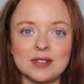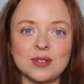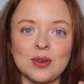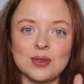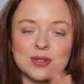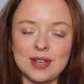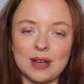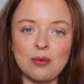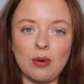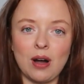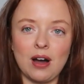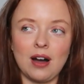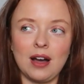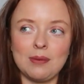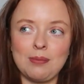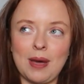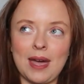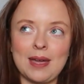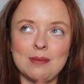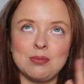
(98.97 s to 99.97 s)
So I'll say what I
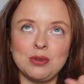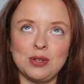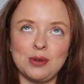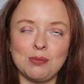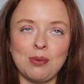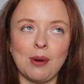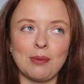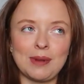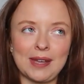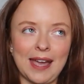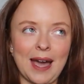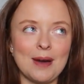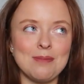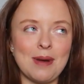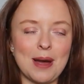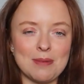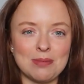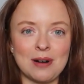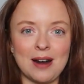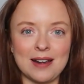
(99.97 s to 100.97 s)
paid, but you'll probably get a
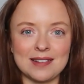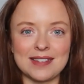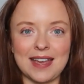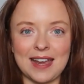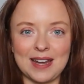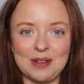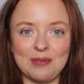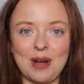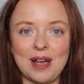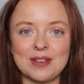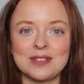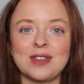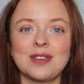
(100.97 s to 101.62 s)
better price anyway.